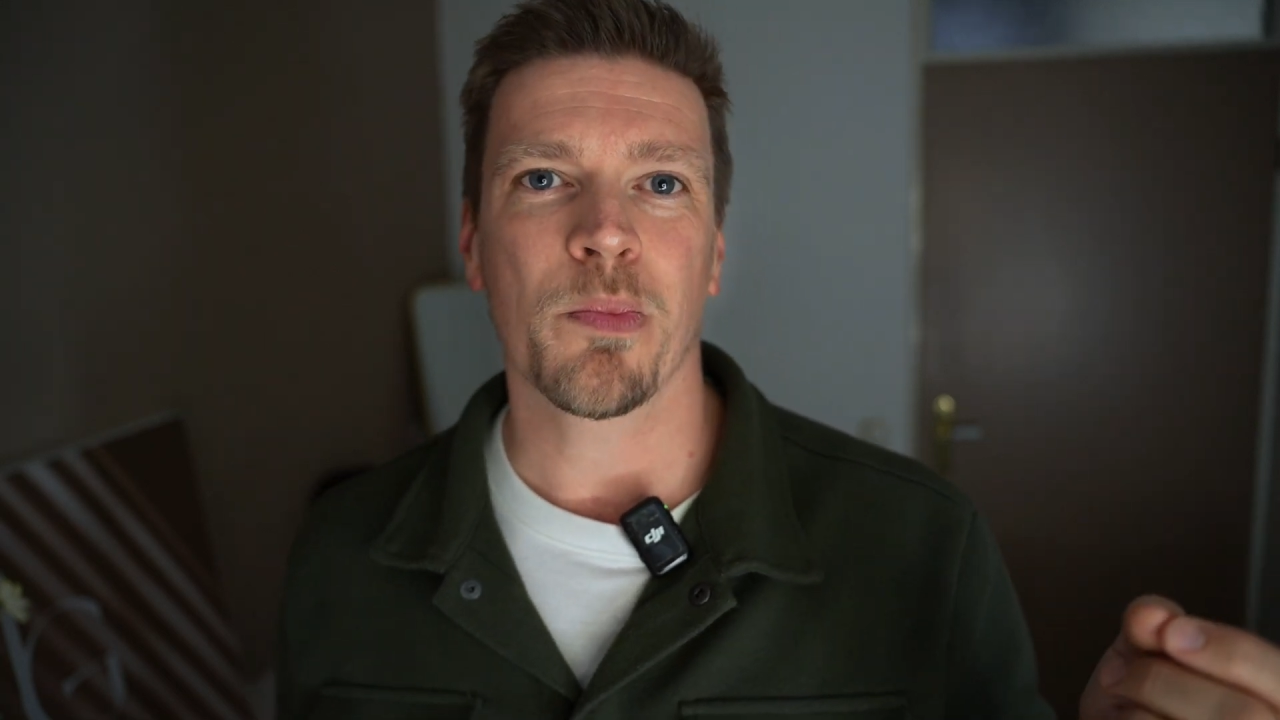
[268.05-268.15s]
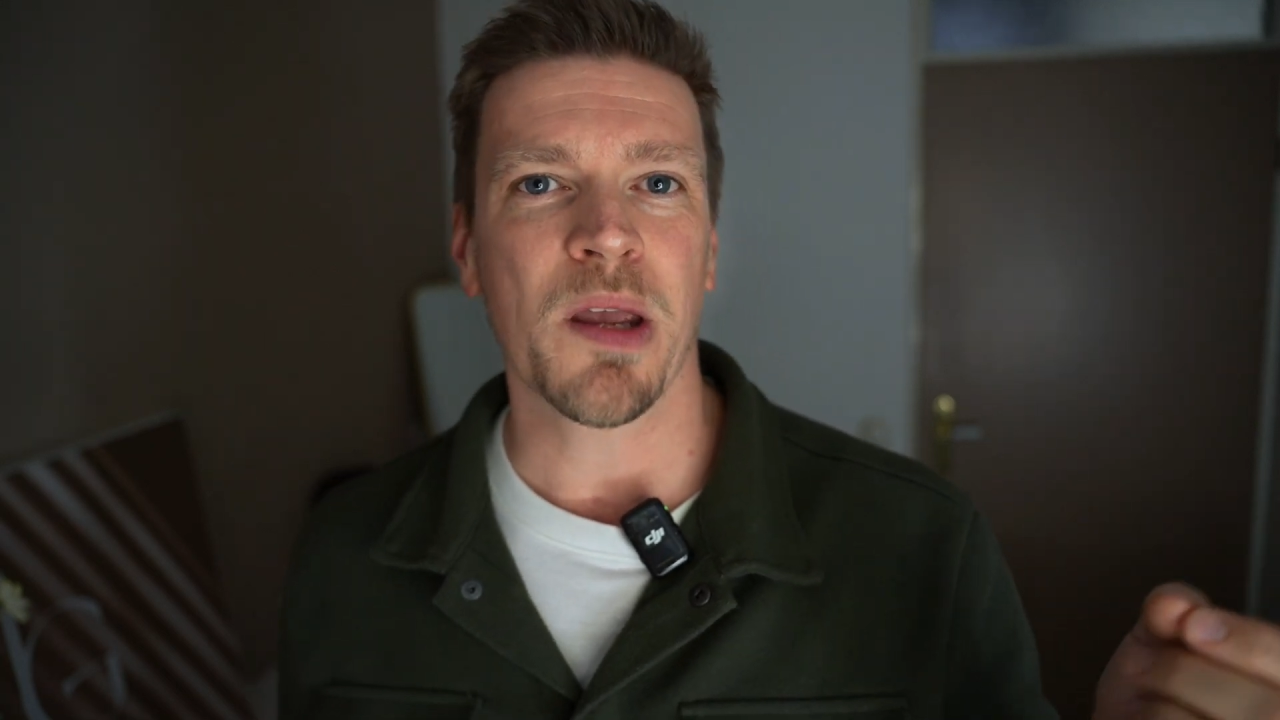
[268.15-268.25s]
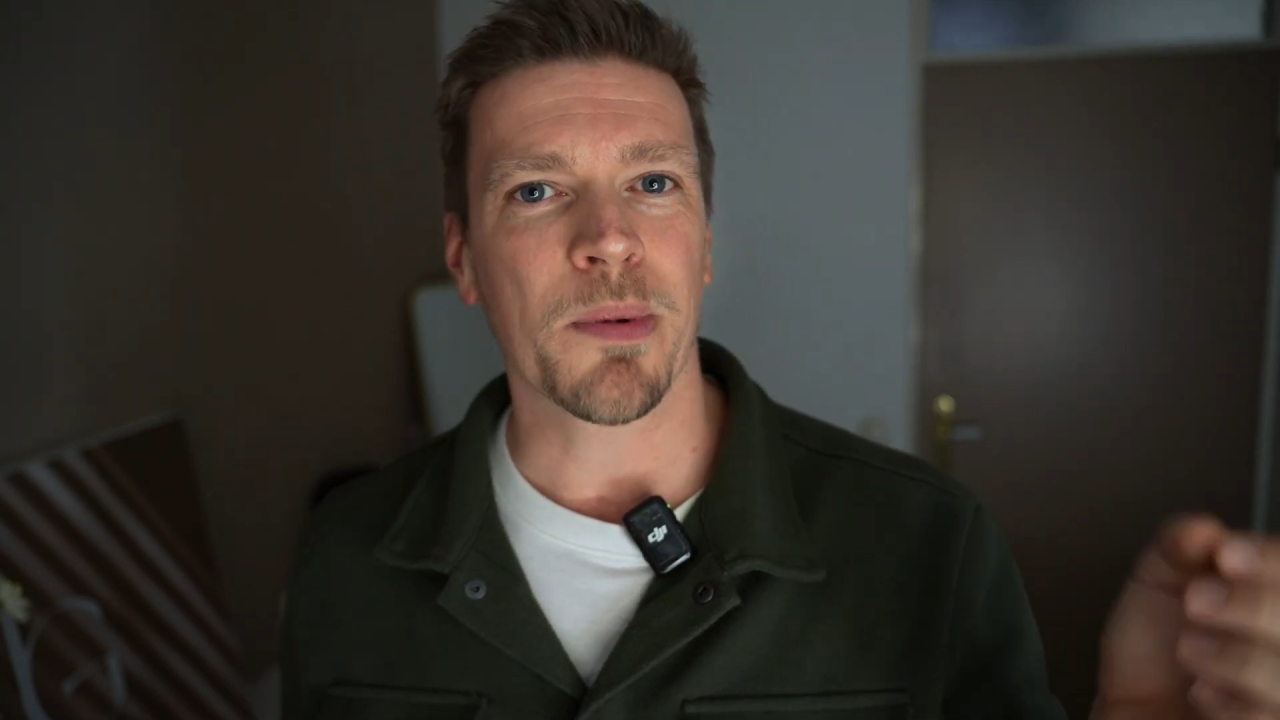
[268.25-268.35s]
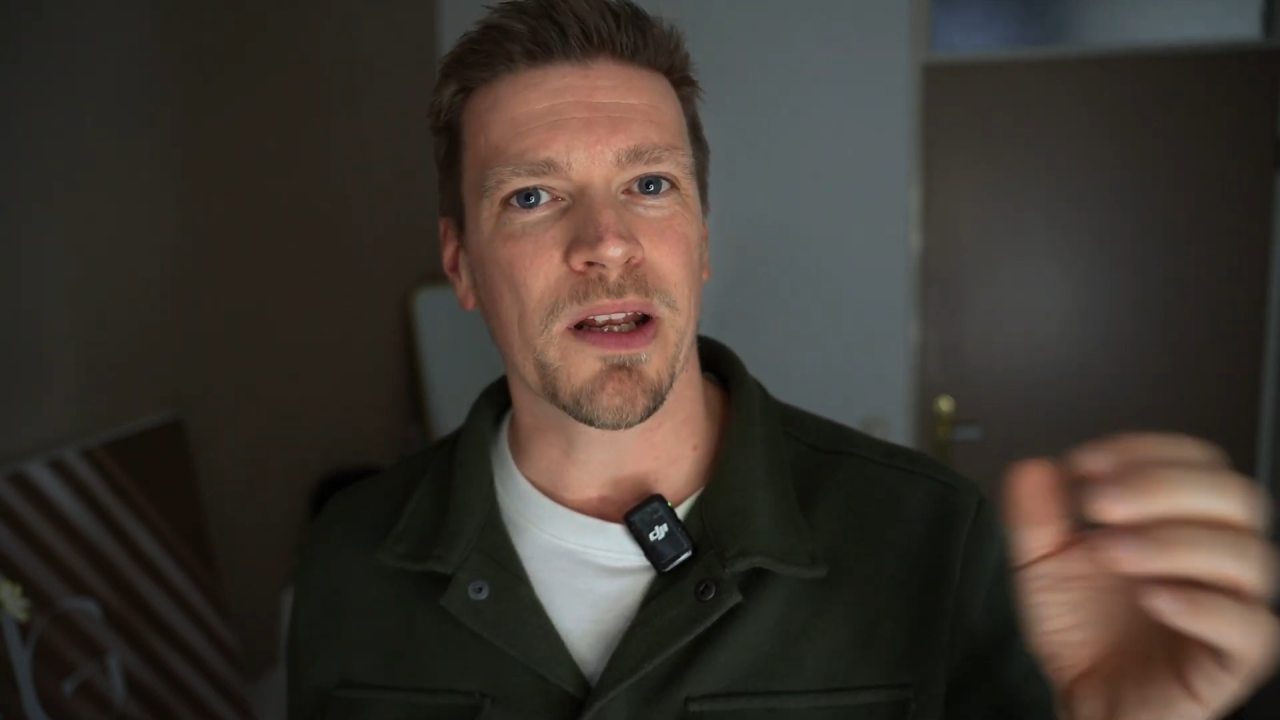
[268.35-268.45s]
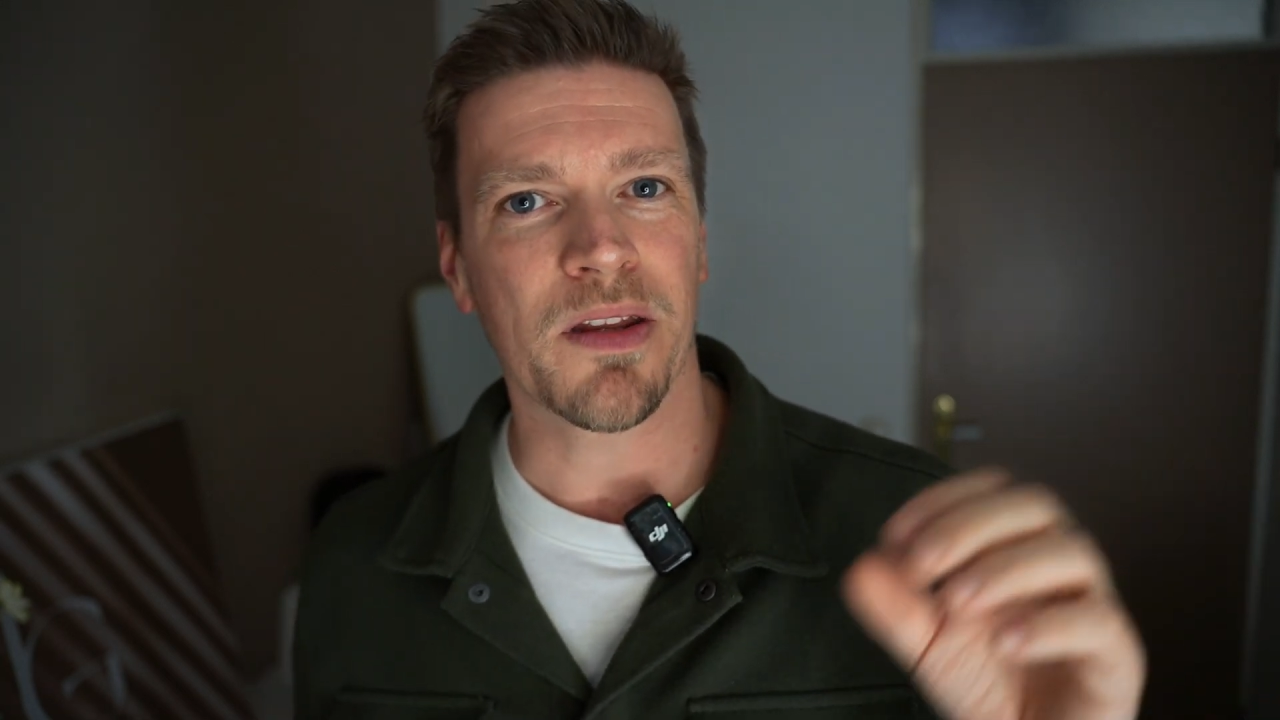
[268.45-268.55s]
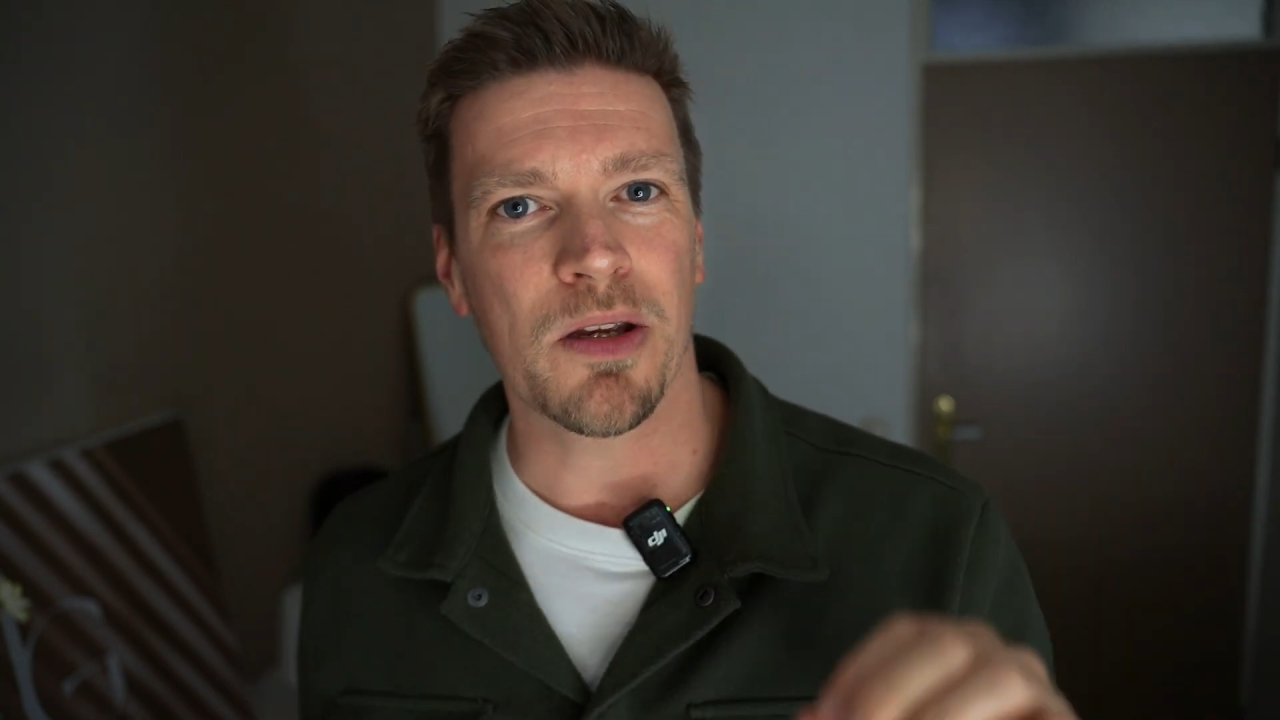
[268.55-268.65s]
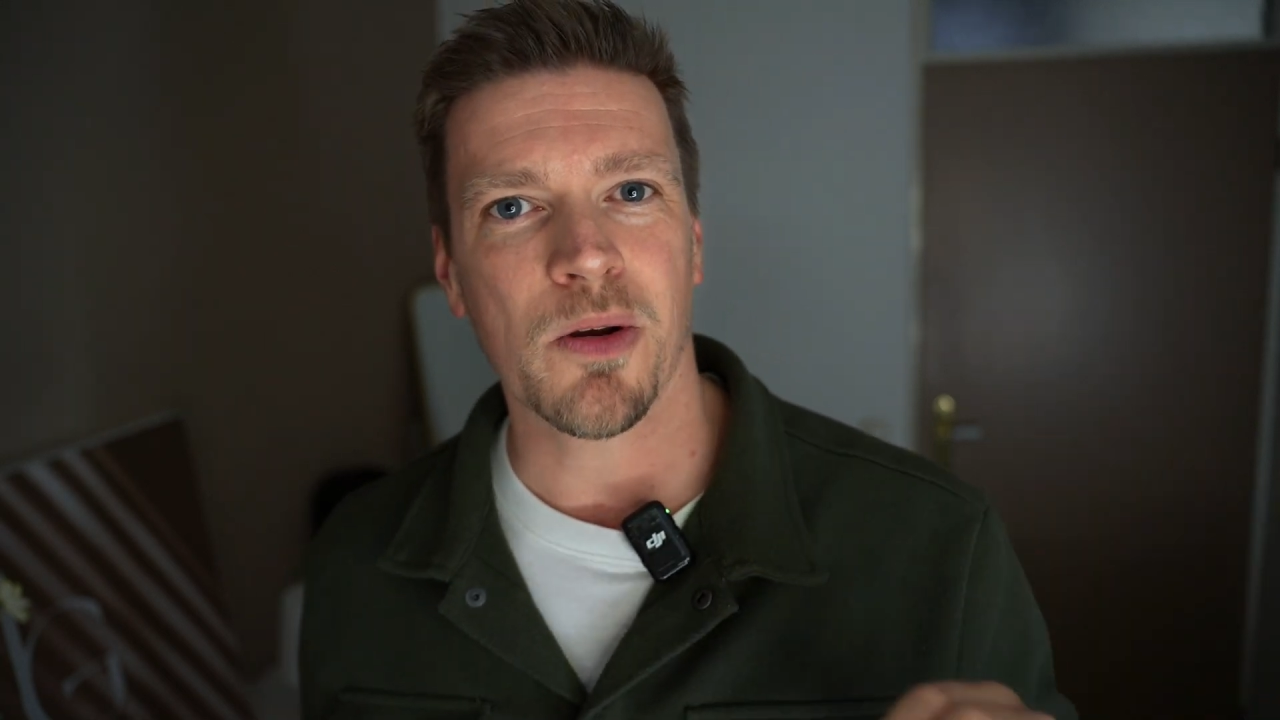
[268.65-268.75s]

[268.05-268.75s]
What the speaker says: people in the